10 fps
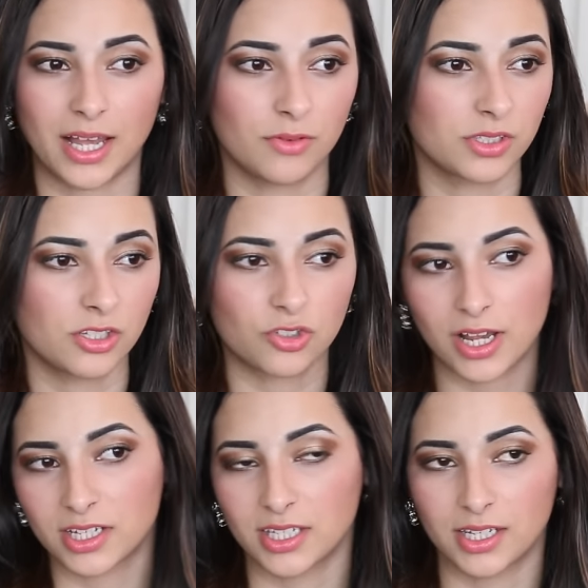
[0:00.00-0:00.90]
I was
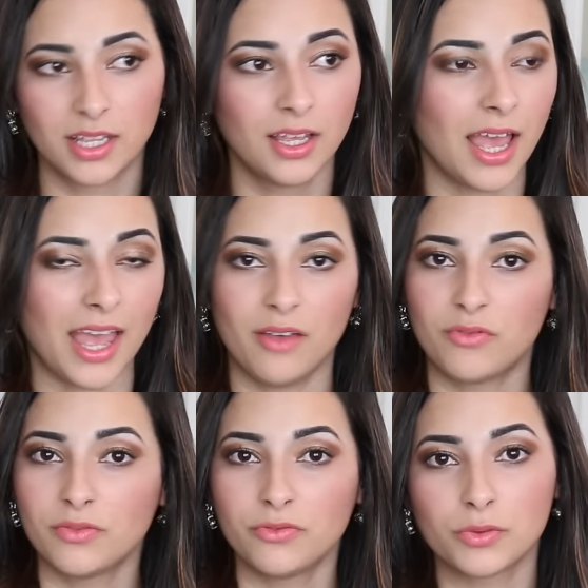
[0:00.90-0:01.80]
contracting
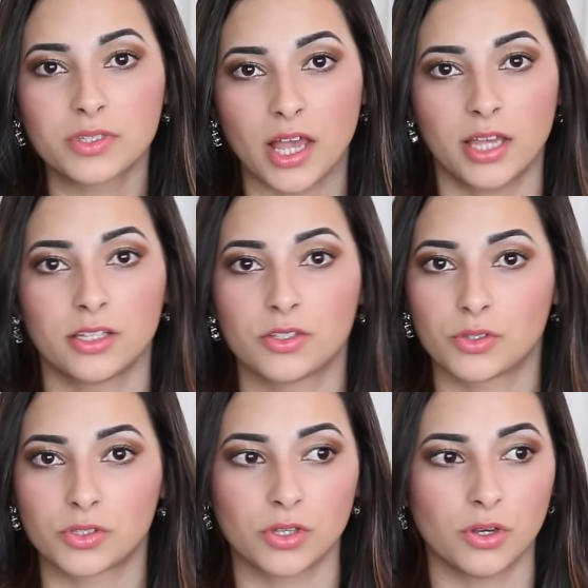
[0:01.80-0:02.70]
every few seconds
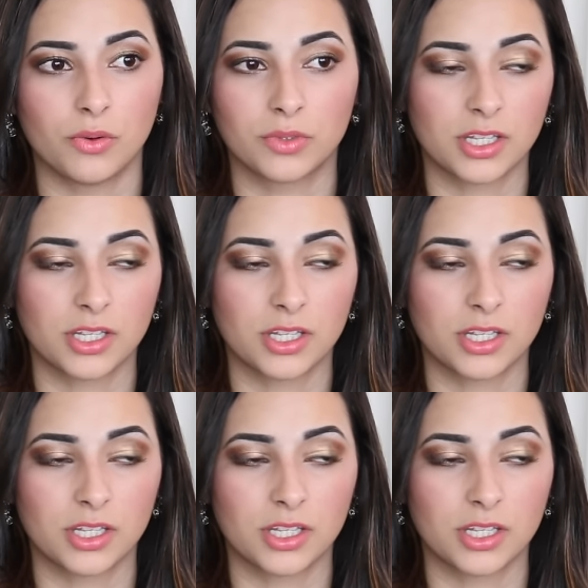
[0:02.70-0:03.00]
or so.